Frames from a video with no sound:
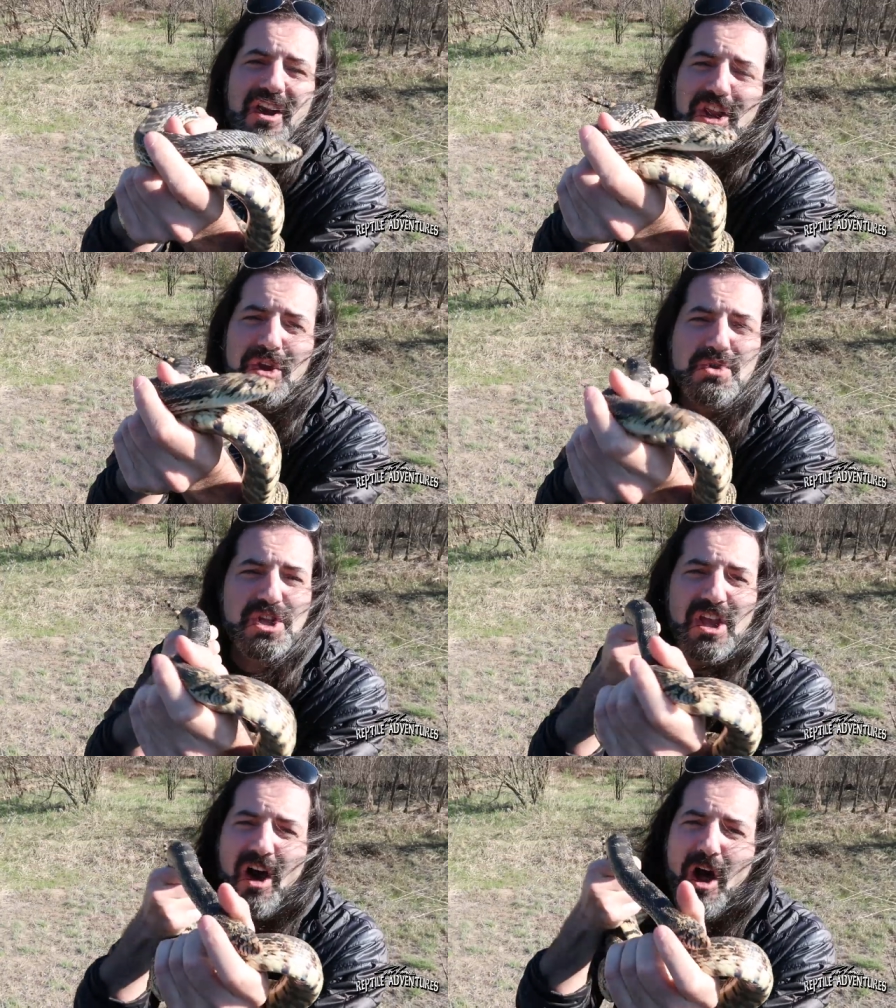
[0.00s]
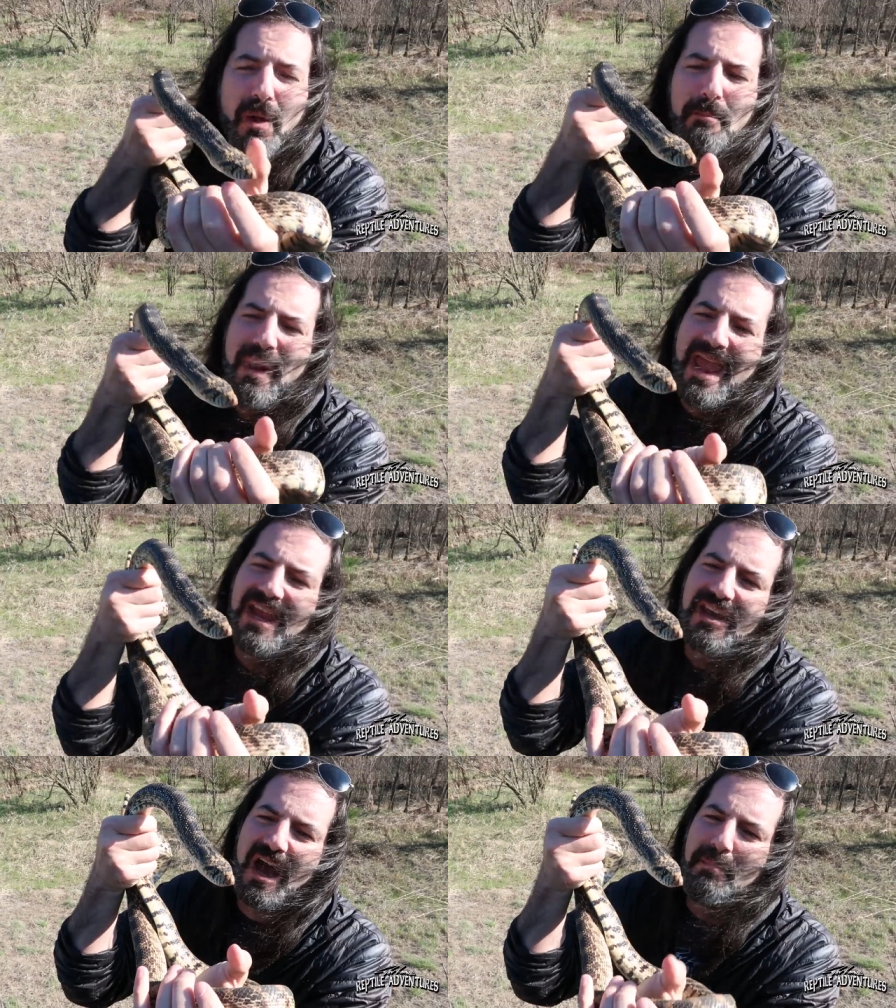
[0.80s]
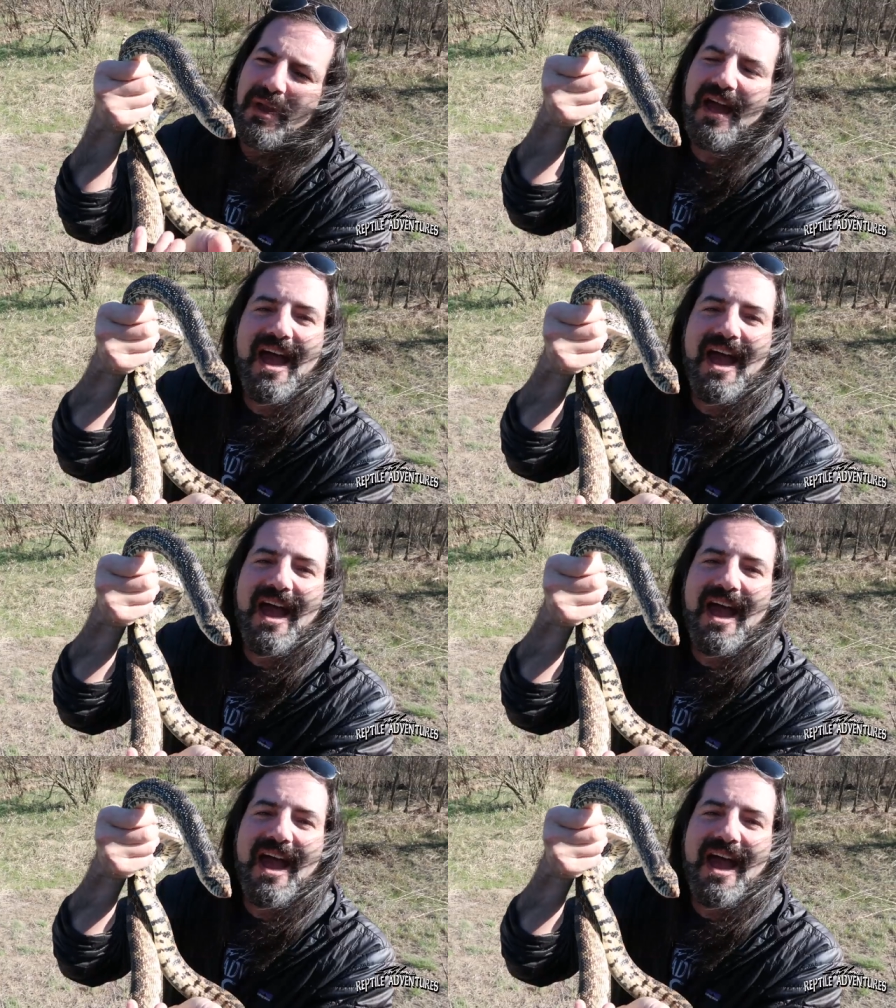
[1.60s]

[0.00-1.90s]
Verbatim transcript: They're usually all banged up.